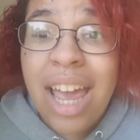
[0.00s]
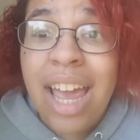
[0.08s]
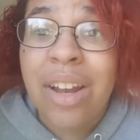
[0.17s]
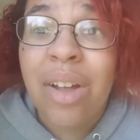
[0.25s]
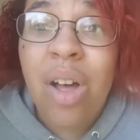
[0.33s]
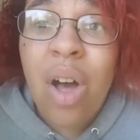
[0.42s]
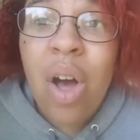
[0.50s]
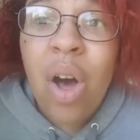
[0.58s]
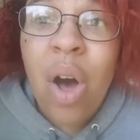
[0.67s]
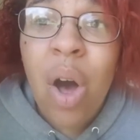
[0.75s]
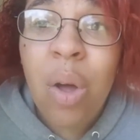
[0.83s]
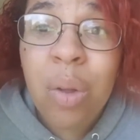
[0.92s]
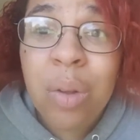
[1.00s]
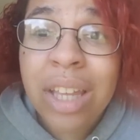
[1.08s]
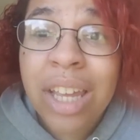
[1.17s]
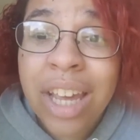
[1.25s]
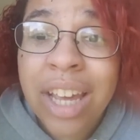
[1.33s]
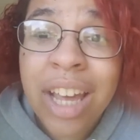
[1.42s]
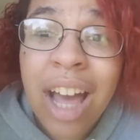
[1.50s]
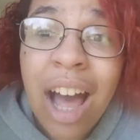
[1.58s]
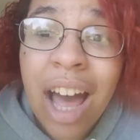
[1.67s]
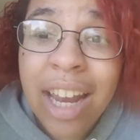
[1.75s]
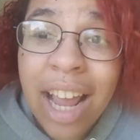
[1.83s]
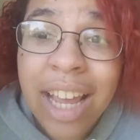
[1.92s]
and holy
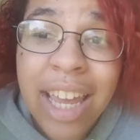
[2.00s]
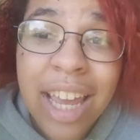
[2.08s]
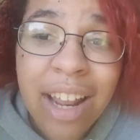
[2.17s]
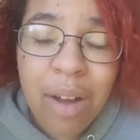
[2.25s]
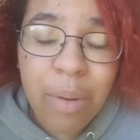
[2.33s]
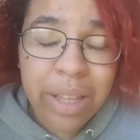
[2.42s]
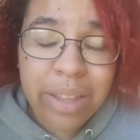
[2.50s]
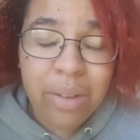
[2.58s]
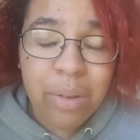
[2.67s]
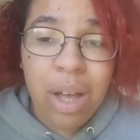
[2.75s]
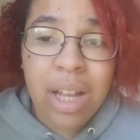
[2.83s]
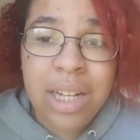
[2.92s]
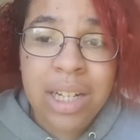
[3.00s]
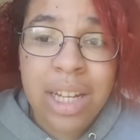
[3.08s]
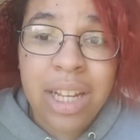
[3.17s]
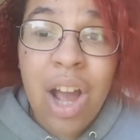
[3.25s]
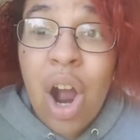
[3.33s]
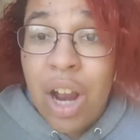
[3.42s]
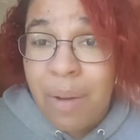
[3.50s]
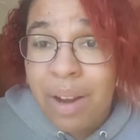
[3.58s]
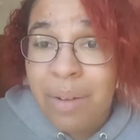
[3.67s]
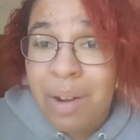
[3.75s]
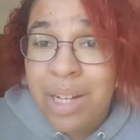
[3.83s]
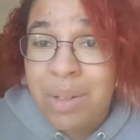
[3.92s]
god, I cannot wait to watch it. Are you
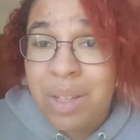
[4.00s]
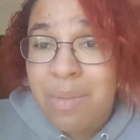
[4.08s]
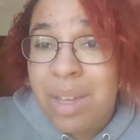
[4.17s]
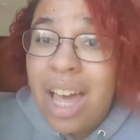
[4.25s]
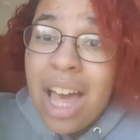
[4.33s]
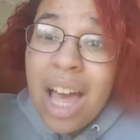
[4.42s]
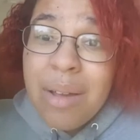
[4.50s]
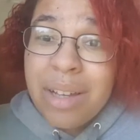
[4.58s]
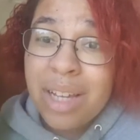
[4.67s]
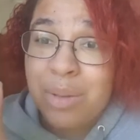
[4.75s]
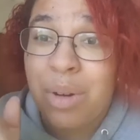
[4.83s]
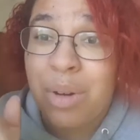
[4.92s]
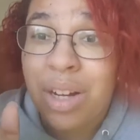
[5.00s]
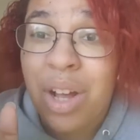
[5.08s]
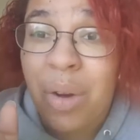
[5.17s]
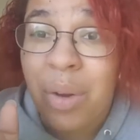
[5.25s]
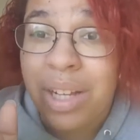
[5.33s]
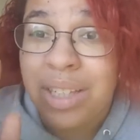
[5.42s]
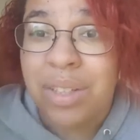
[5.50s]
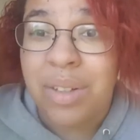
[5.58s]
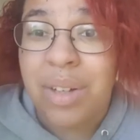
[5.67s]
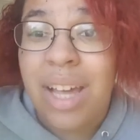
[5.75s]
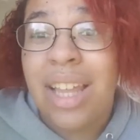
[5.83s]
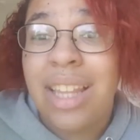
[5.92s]
ready to watch it with me? Because we're going
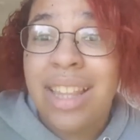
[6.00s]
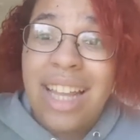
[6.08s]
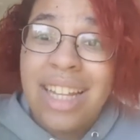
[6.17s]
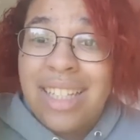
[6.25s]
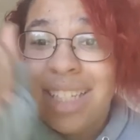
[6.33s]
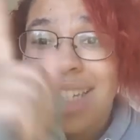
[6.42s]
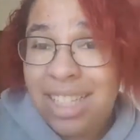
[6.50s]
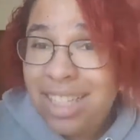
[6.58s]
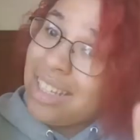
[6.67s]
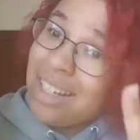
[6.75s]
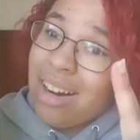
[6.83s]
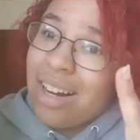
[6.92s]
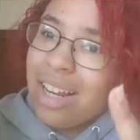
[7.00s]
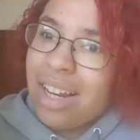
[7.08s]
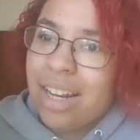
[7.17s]
to. Let's get started.